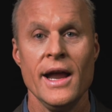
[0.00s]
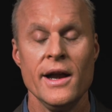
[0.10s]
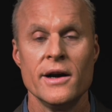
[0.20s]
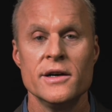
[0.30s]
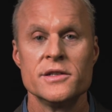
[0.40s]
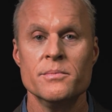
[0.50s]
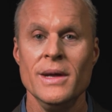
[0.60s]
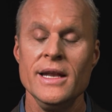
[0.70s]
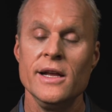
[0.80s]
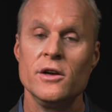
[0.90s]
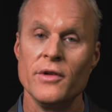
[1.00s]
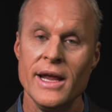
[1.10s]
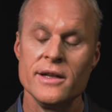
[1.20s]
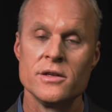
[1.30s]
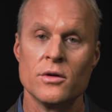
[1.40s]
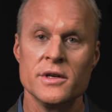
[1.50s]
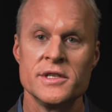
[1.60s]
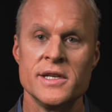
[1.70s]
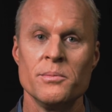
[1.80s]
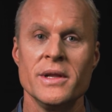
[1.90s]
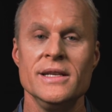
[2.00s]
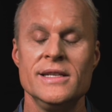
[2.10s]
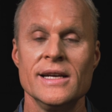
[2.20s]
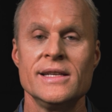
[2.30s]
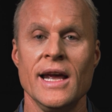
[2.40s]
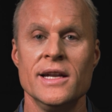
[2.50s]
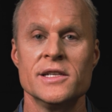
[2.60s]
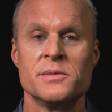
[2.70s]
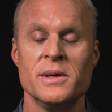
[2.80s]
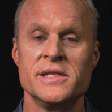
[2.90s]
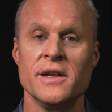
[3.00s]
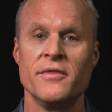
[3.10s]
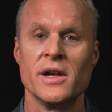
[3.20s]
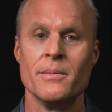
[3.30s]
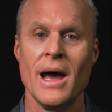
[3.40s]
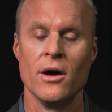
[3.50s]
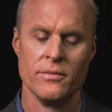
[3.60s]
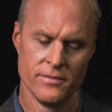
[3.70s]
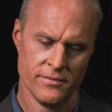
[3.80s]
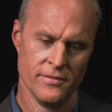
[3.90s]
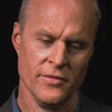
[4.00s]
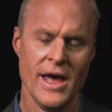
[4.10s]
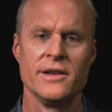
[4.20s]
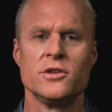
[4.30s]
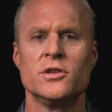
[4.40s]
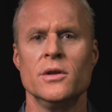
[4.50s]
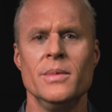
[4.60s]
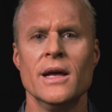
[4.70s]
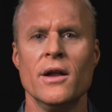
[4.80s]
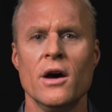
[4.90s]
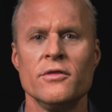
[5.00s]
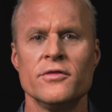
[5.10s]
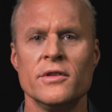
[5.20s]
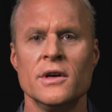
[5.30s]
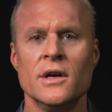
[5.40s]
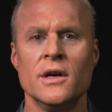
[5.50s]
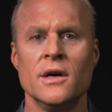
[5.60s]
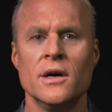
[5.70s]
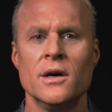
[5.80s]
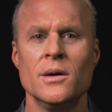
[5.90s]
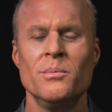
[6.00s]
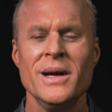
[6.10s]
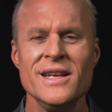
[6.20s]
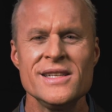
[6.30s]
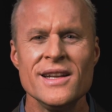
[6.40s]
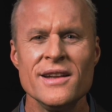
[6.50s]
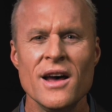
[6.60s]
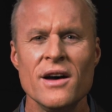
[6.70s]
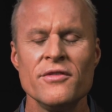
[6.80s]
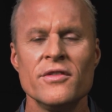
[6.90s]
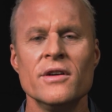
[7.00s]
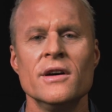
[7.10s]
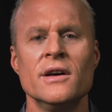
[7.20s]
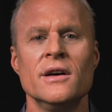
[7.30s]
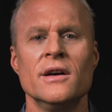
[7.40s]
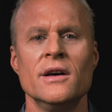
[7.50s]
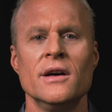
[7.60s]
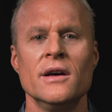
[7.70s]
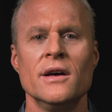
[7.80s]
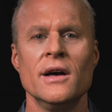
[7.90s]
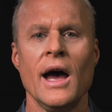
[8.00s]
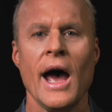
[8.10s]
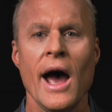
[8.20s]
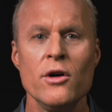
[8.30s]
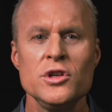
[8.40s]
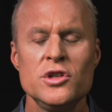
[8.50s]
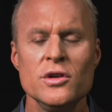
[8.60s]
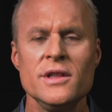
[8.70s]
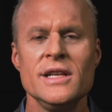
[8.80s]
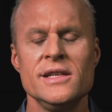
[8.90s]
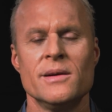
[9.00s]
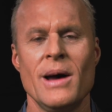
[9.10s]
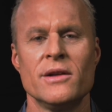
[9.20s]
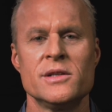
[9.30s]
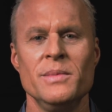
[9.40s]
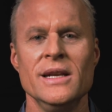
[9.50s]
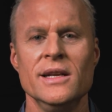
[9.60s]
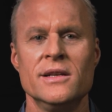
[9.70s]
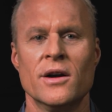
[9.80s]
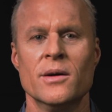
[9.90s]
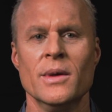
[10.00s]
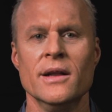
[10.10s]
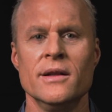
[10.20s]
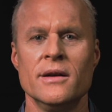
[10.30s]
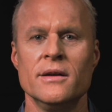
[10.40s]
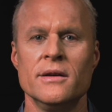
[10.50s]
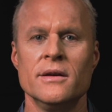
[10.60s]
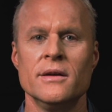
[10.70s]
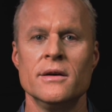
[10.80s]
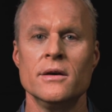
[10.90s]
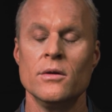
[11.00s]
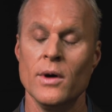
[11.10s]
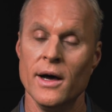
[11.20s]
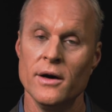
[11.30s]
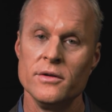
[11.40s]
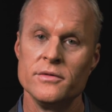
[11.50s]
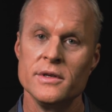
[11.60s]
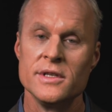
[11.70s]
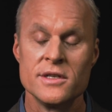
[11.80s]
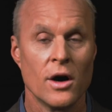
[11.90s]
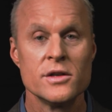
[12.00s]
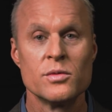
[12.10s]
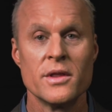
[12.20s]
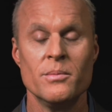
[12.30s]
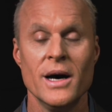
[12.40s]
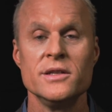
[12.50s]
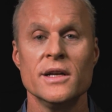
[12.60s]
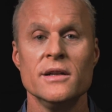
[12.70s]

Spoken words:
heirs, many grantors simply dictate a specific amount. That should be enough. But is it enough? How should these amounts be determined? Well, it starts with a budget.